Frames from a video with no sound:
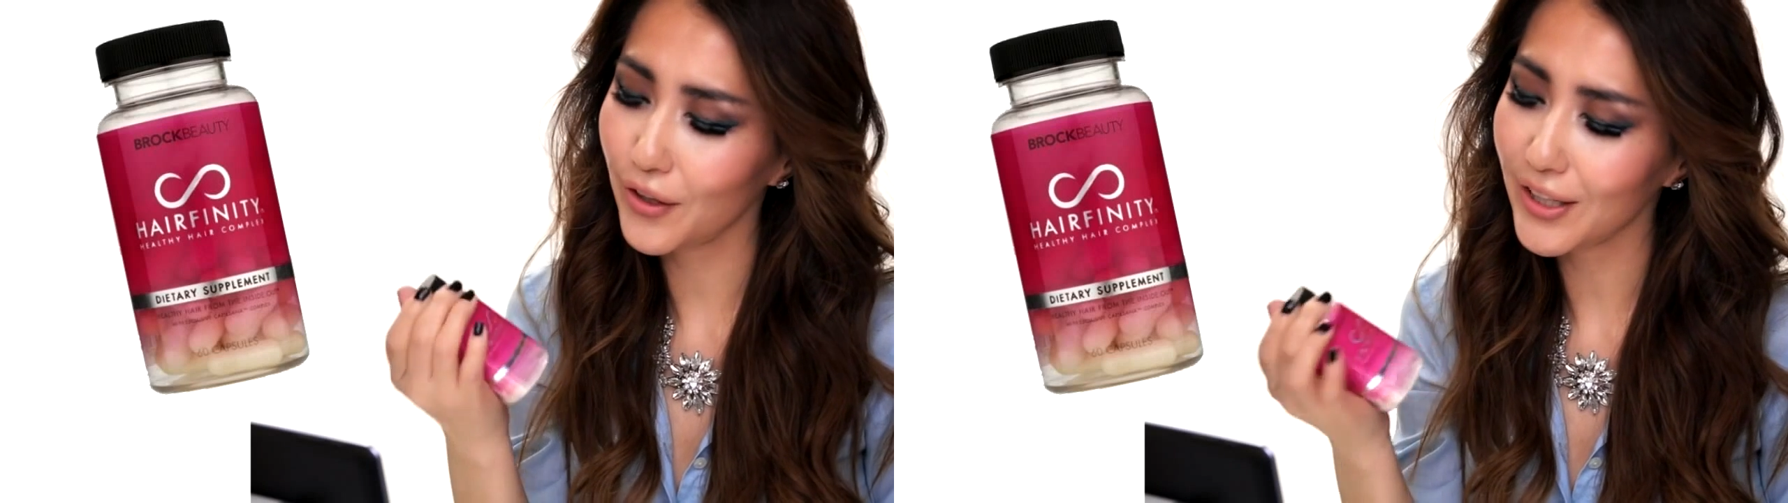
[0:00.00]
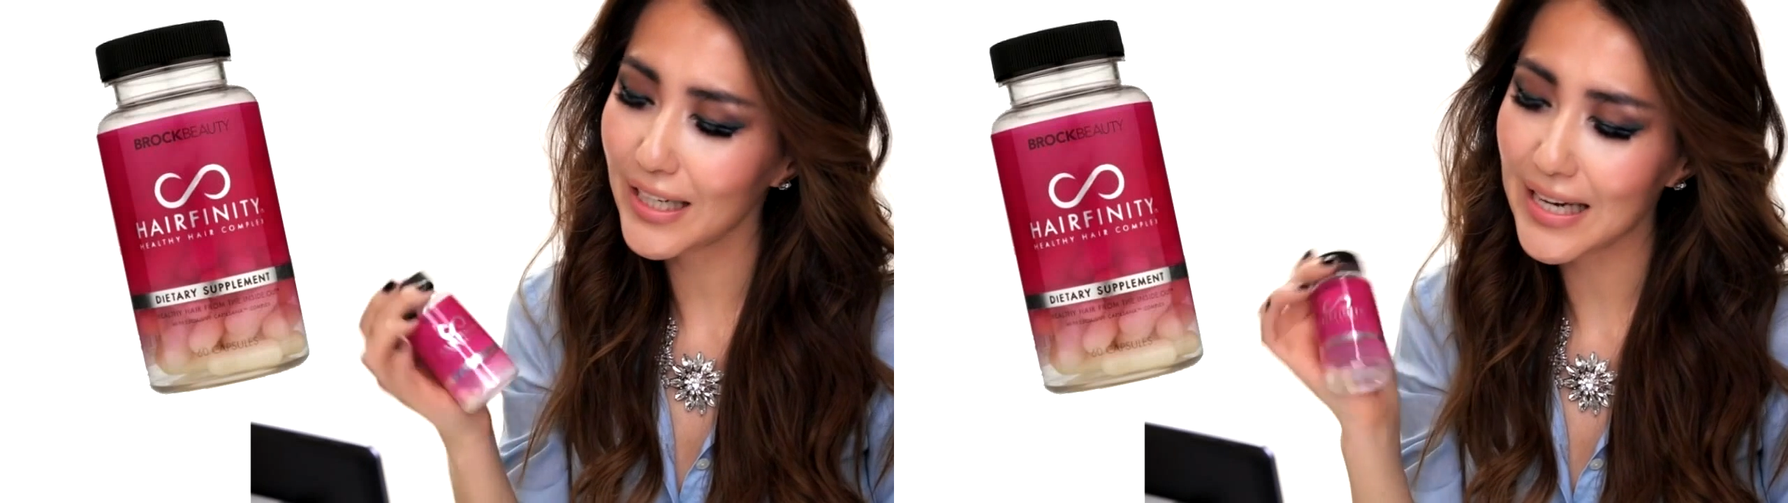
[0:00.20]

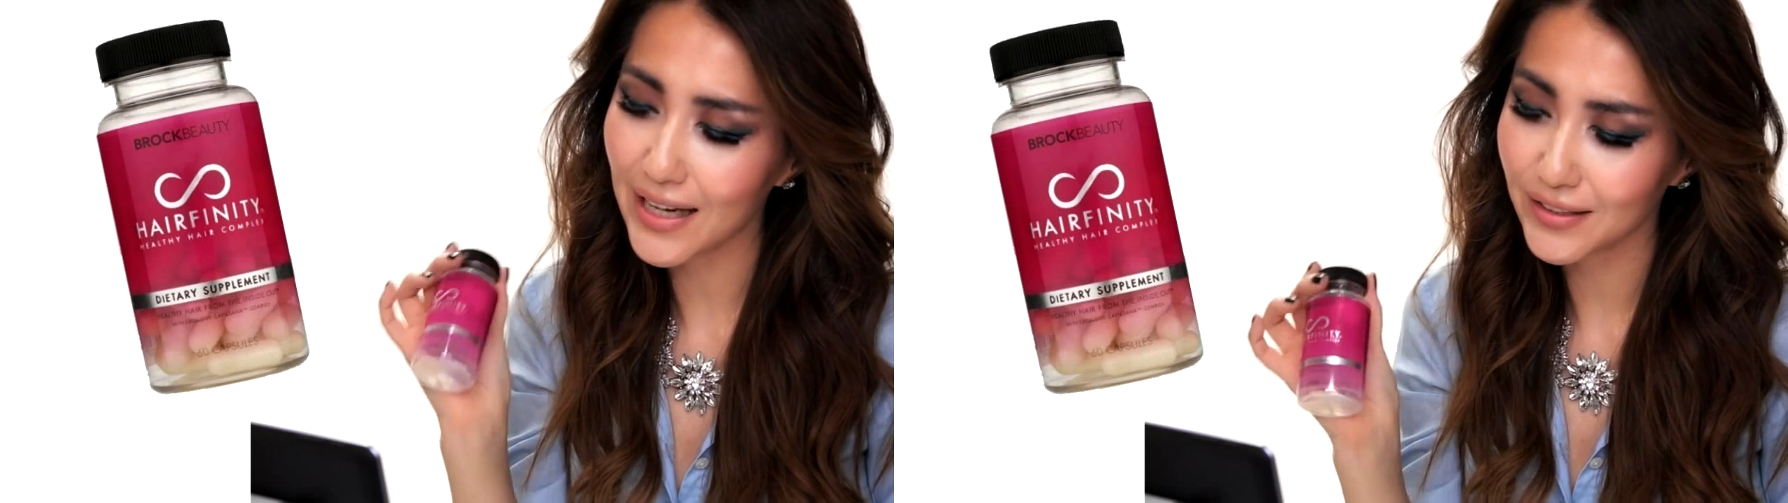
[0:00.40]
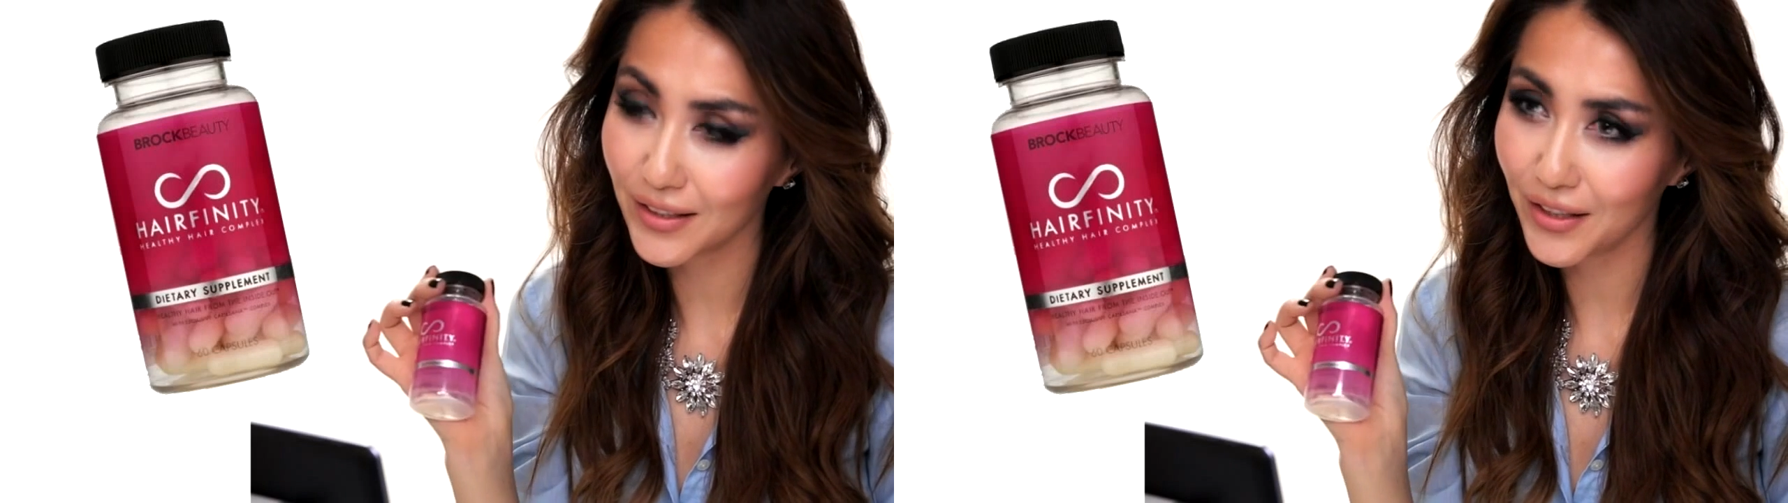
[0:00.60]
30
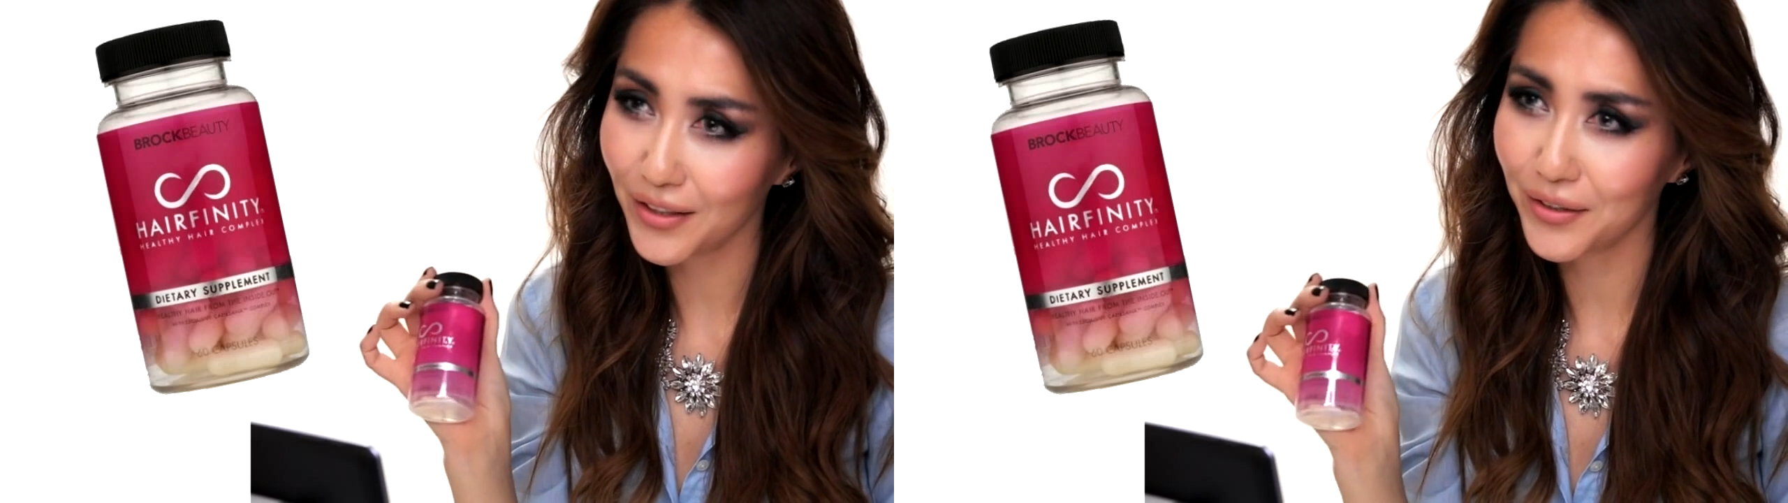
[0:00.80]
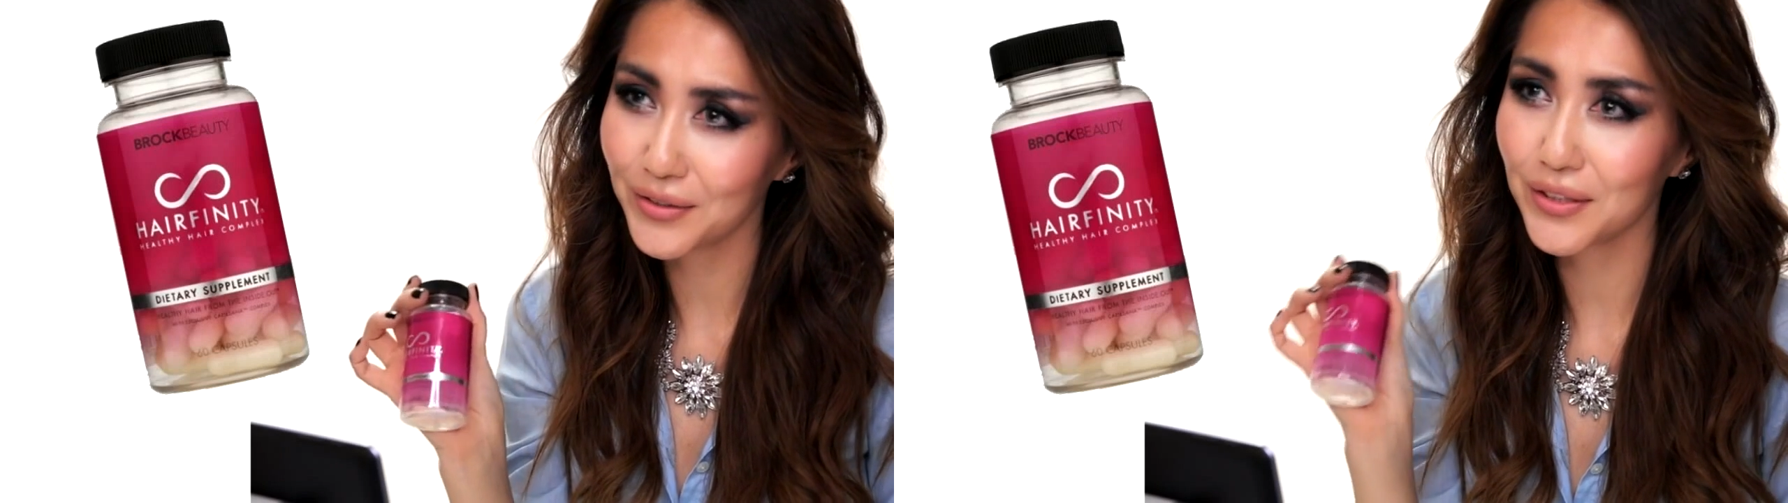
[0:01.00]
days
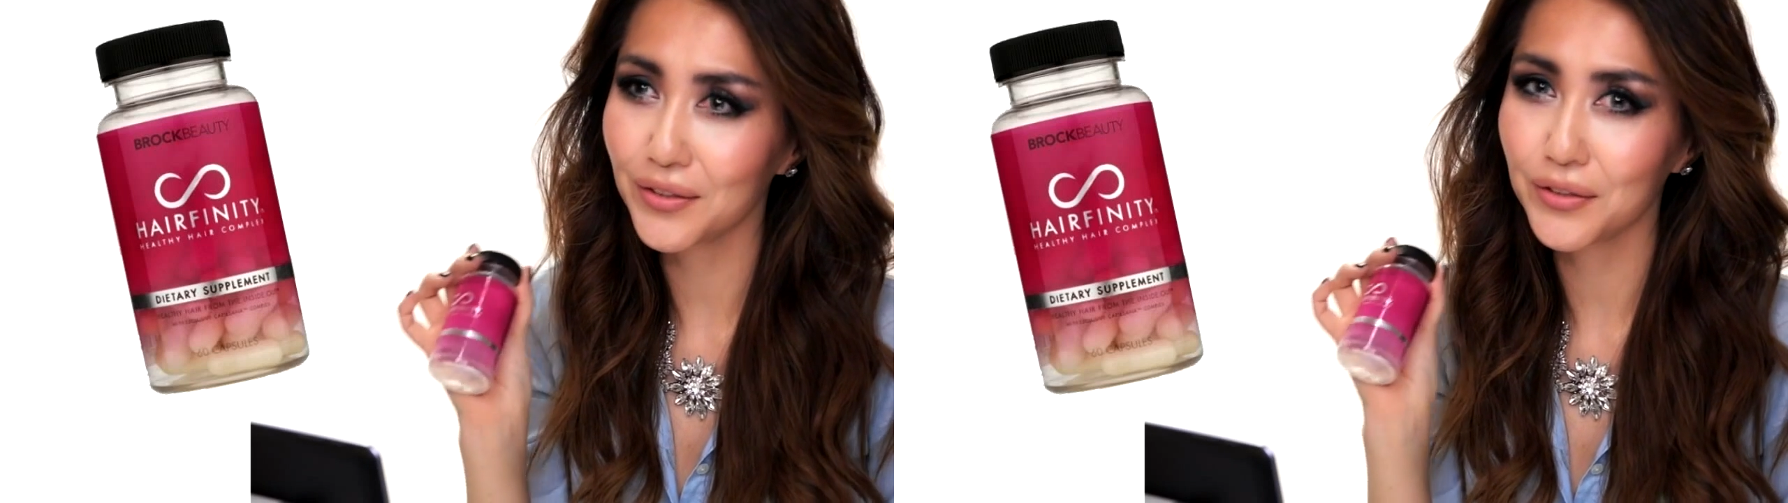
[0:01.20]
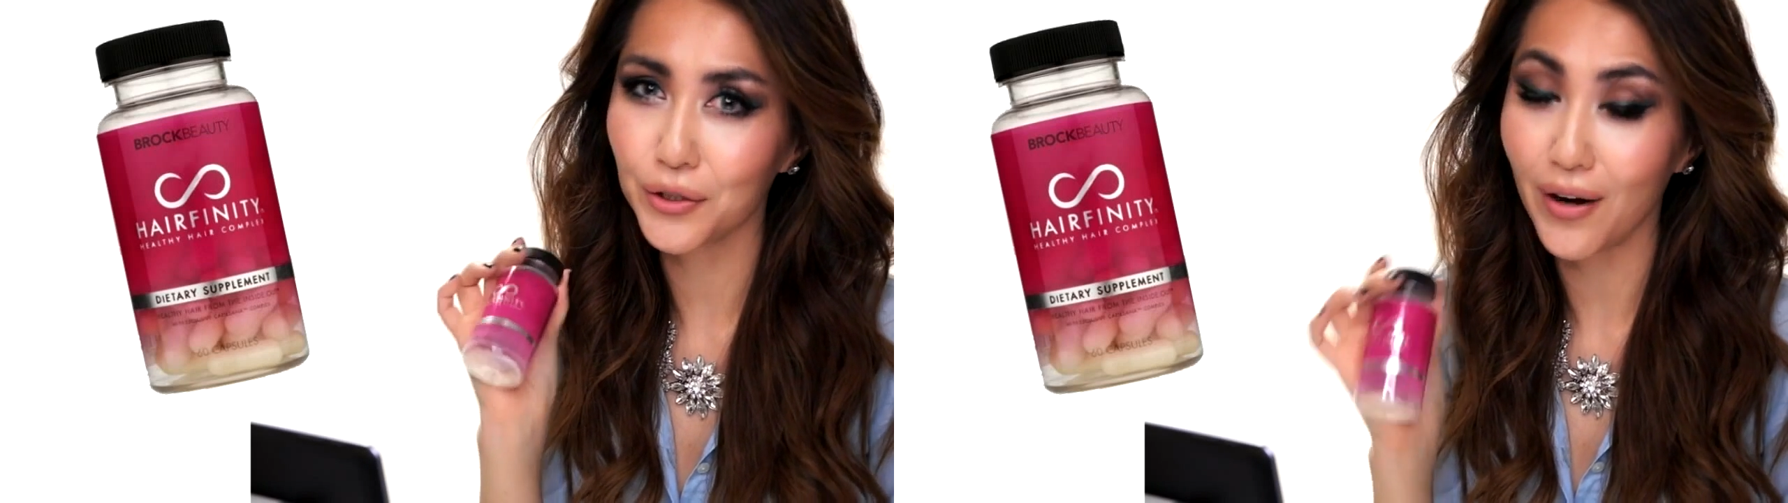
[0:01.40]
ago
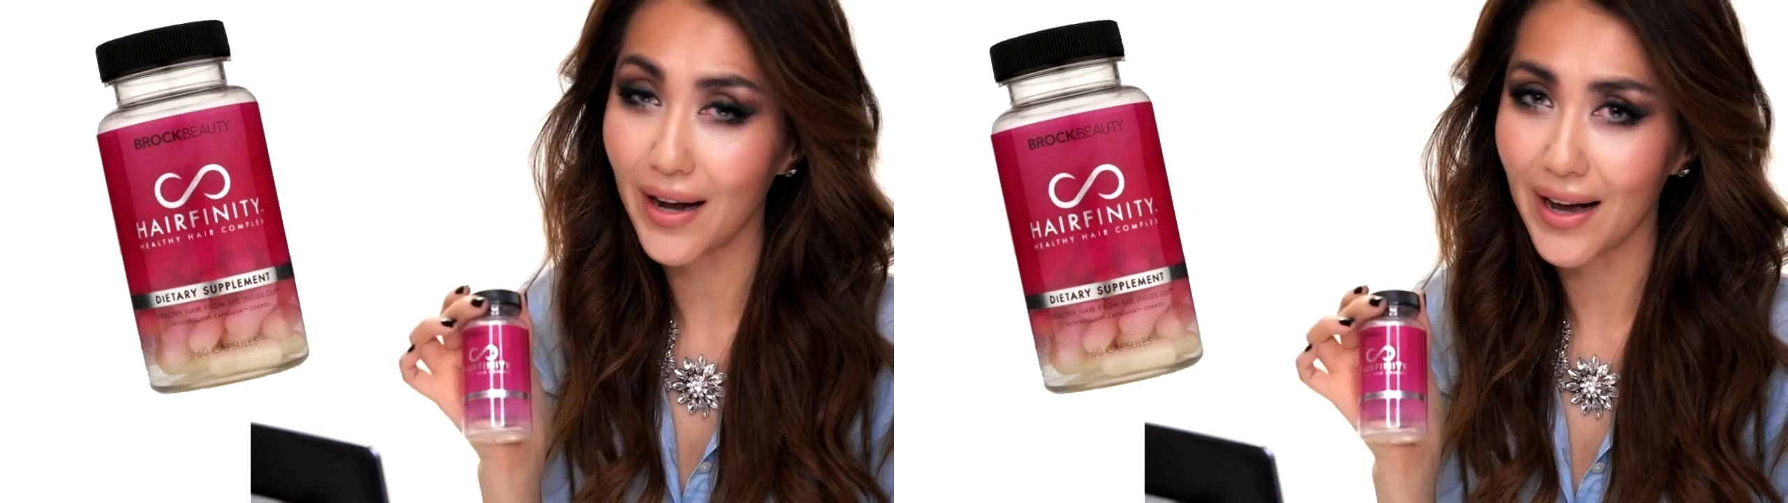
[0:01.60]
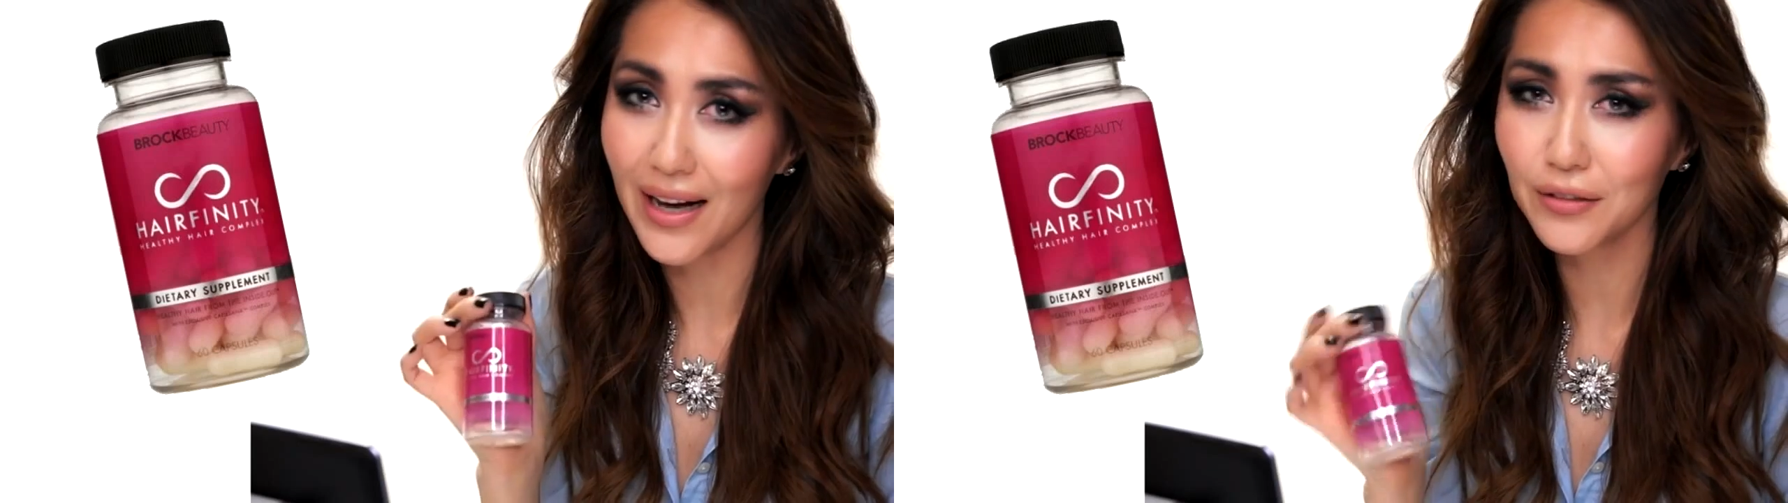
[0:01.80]
to
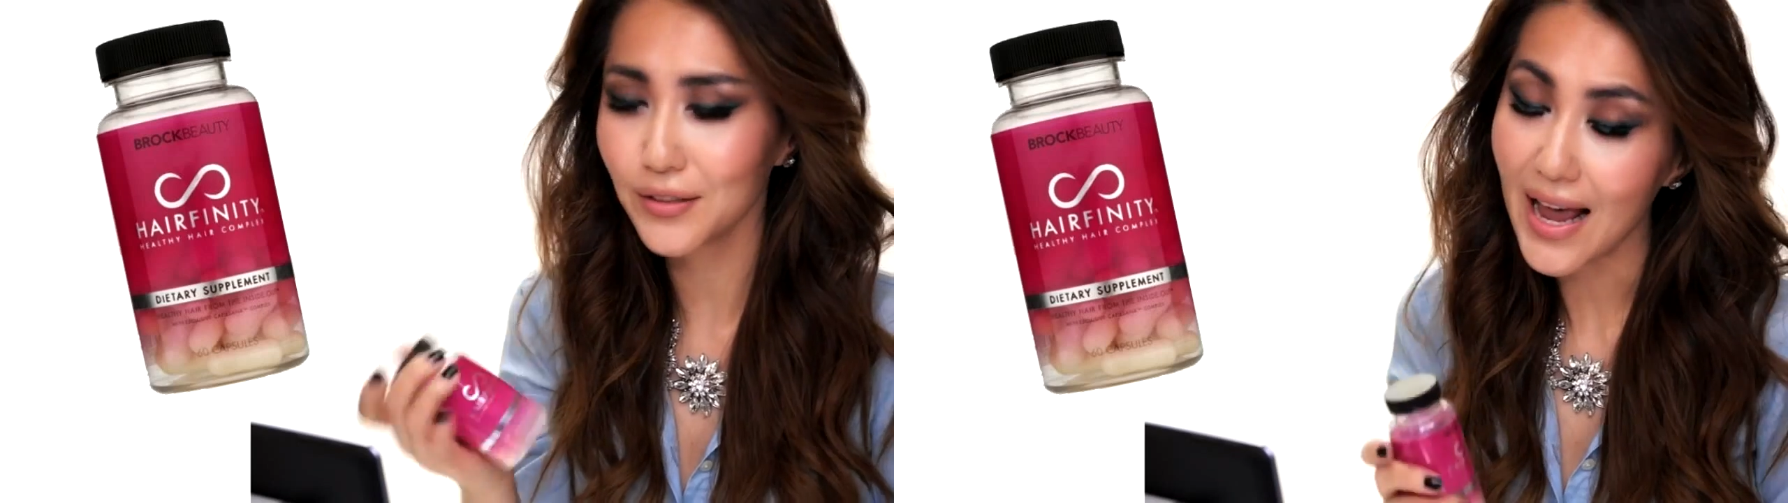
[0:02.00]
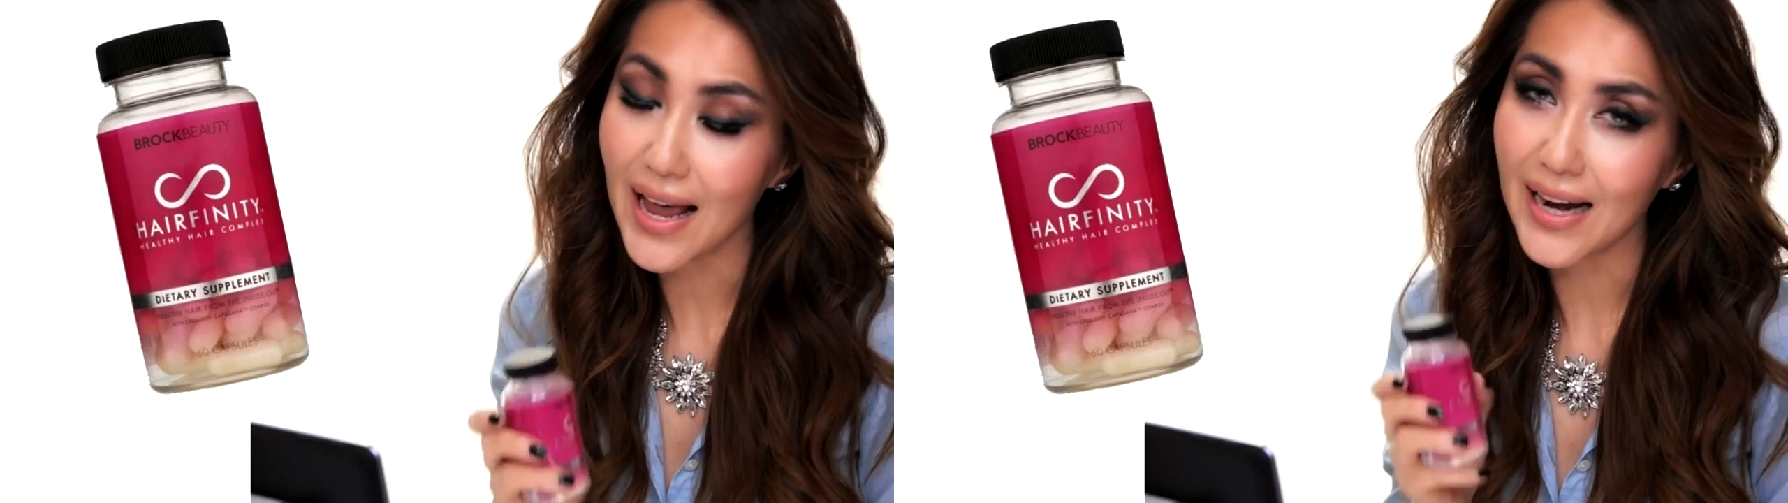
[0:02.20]
try out